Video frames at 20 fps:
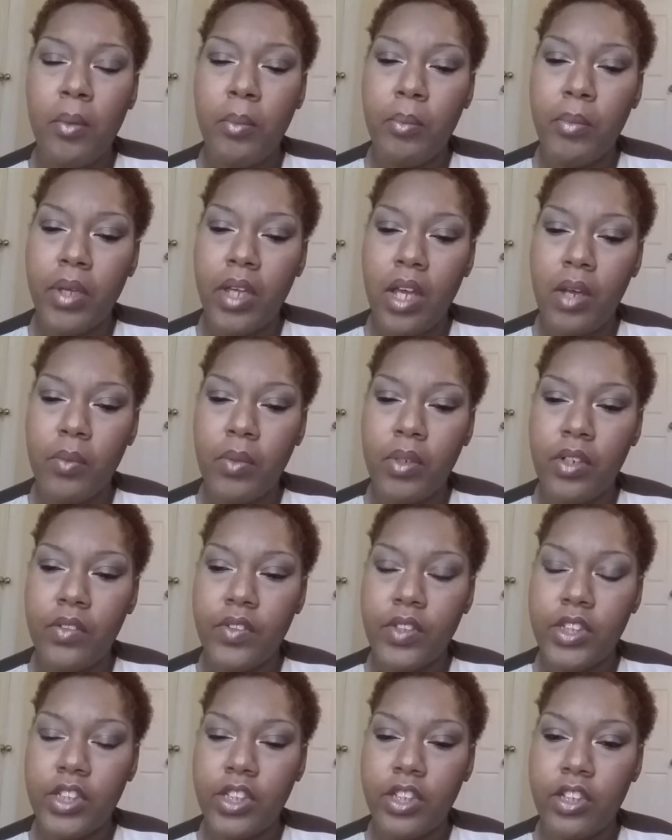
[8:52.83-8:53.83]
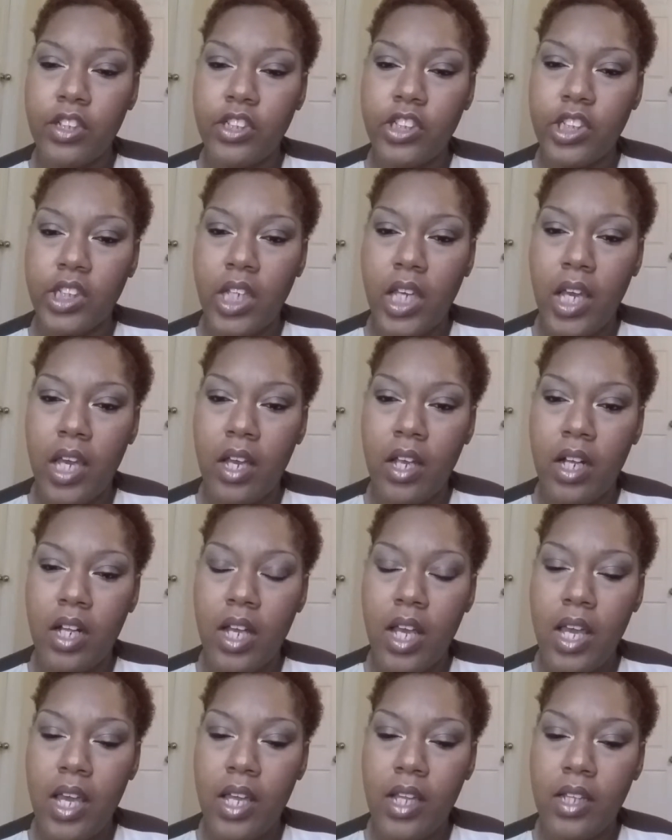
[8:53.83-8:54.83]
But I went over to the urgent
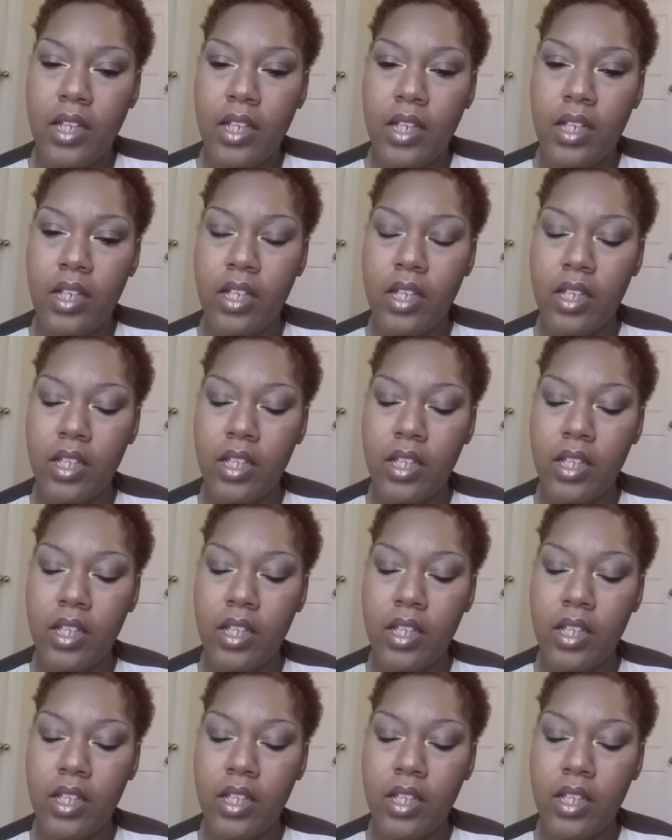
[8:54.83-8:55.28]
care and